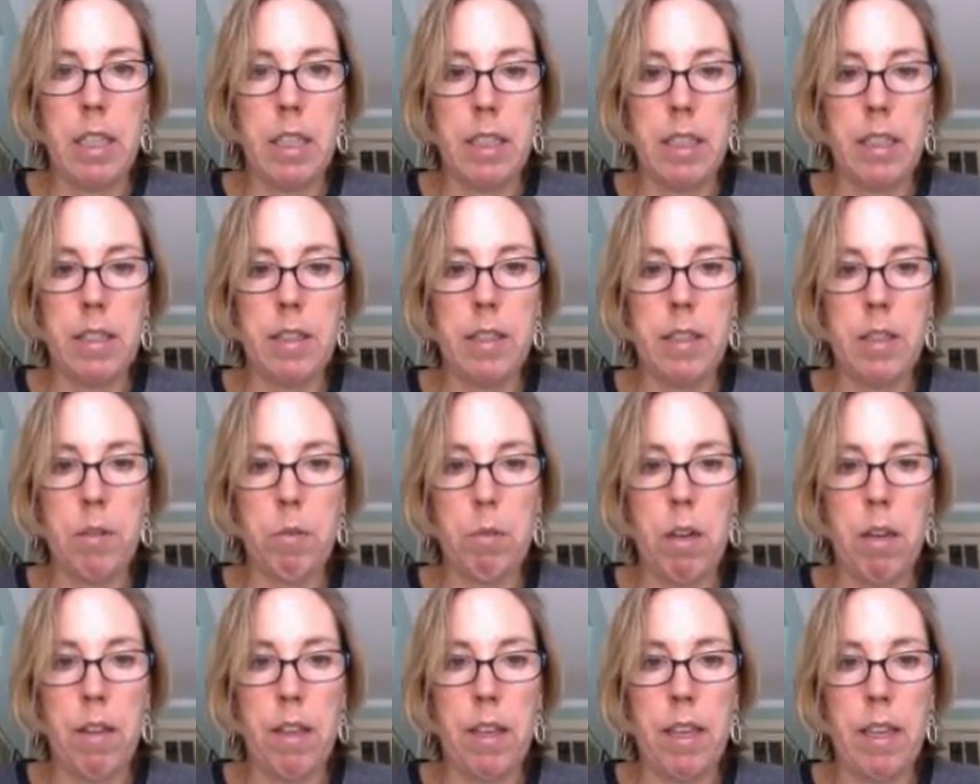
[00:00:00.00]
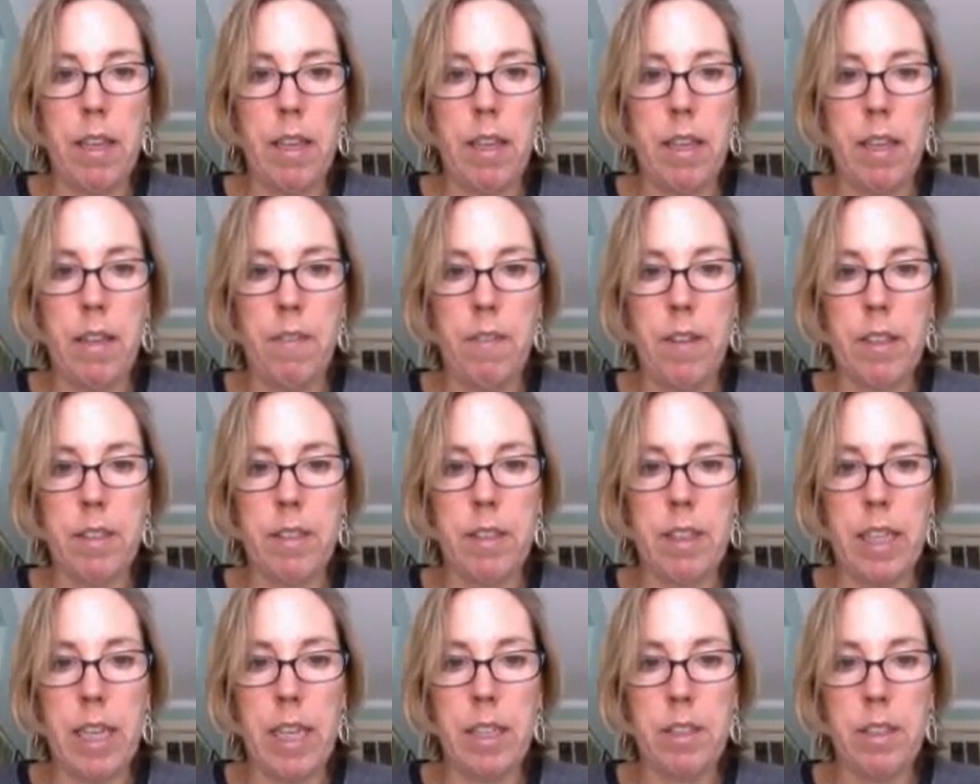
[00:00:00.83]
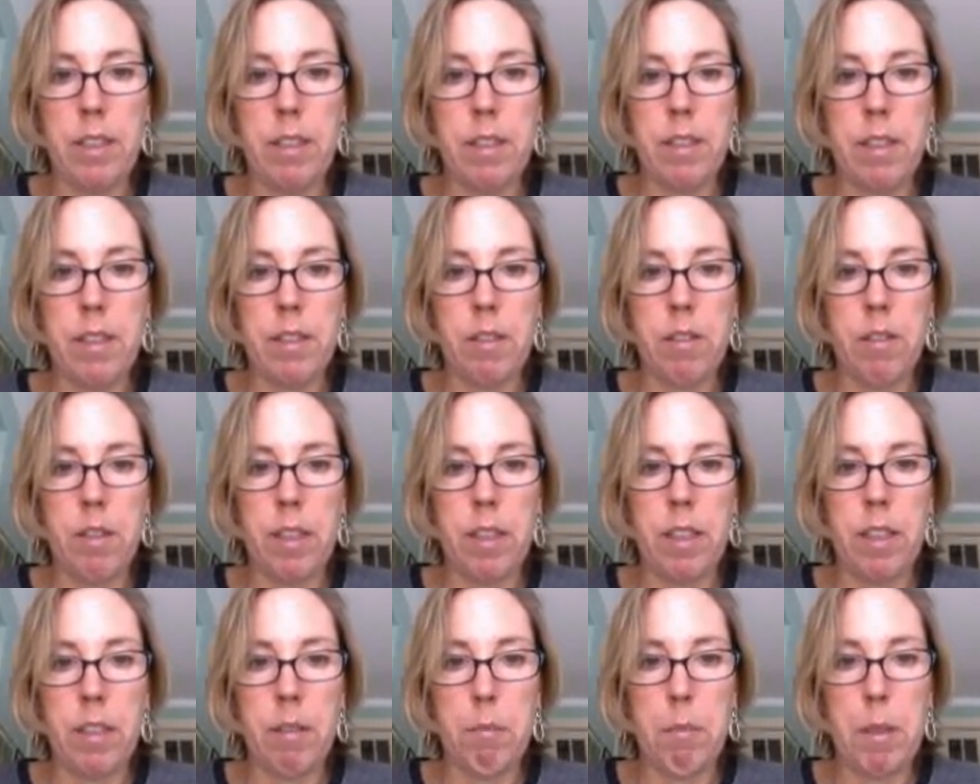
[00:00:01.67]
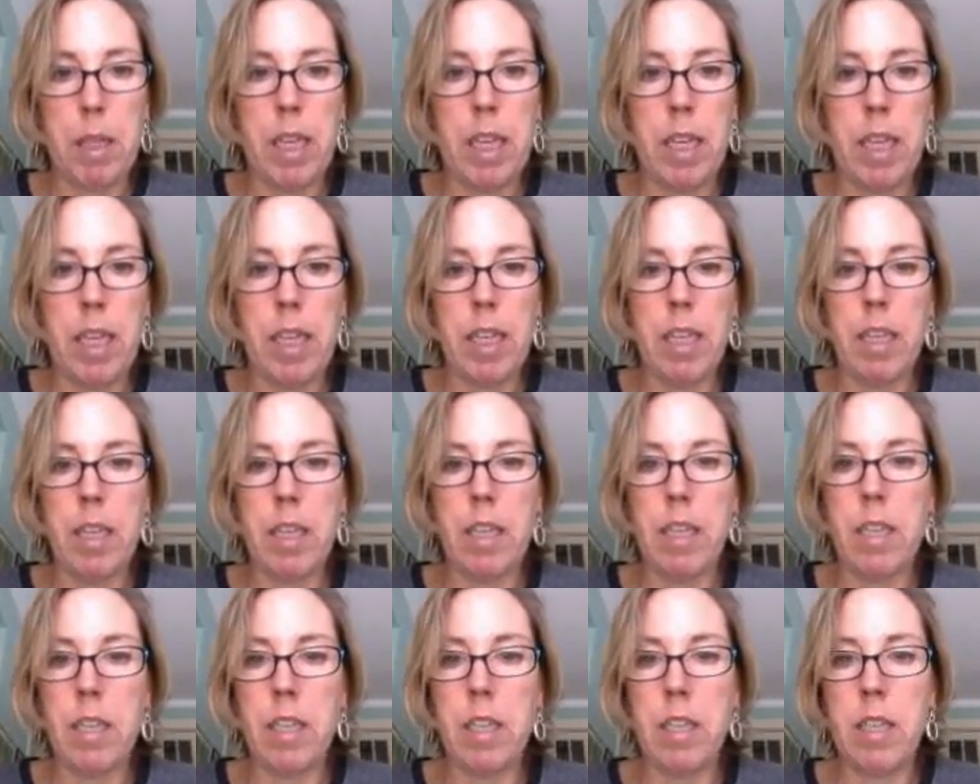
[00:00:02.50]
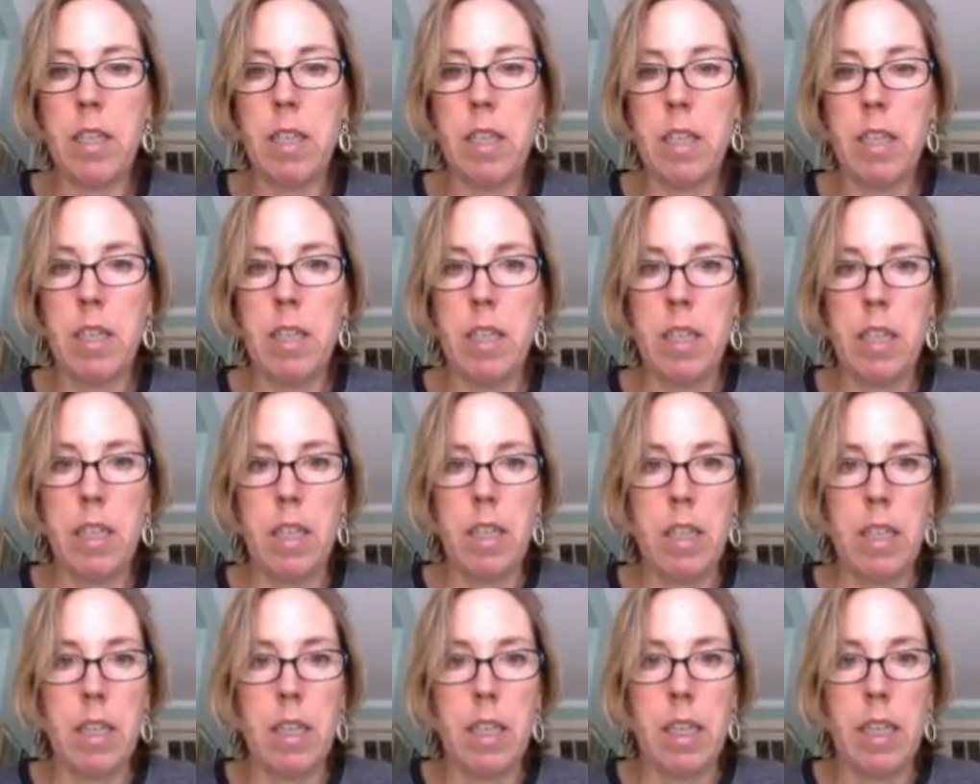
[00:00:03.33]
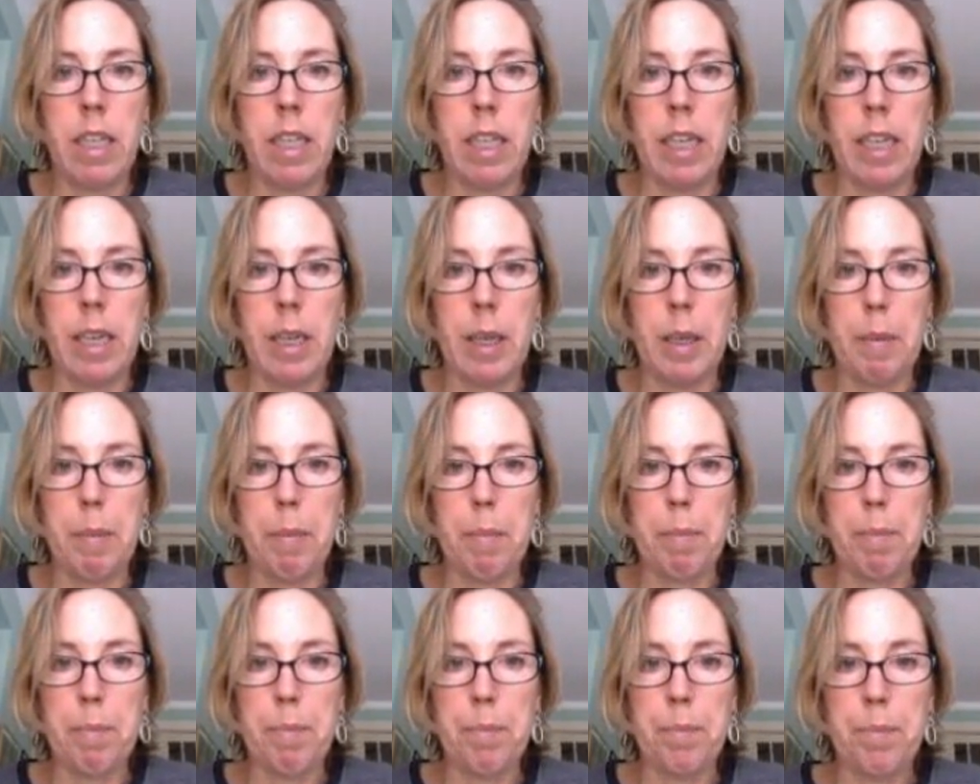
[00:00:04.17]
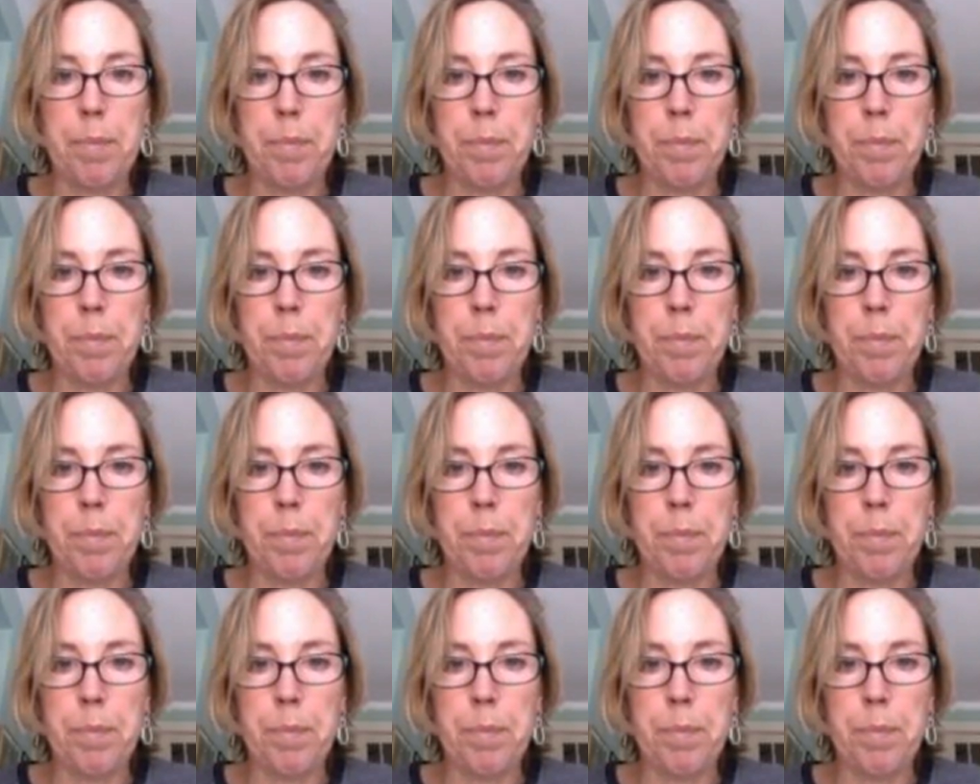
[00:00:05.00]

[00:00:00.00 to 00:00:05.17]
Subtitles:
This is where the investigations is going to be. Um,